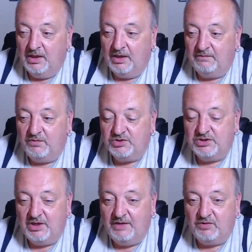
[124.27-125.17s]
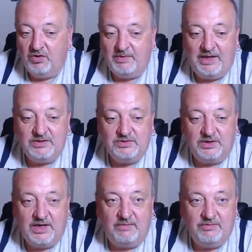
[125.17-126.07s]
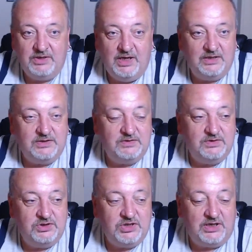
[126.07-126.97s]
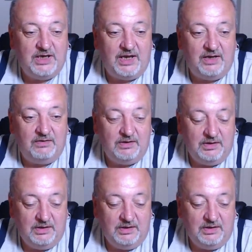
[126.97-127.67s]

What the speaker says: unfortunately I haven't got my hands on a camera yet to check it out,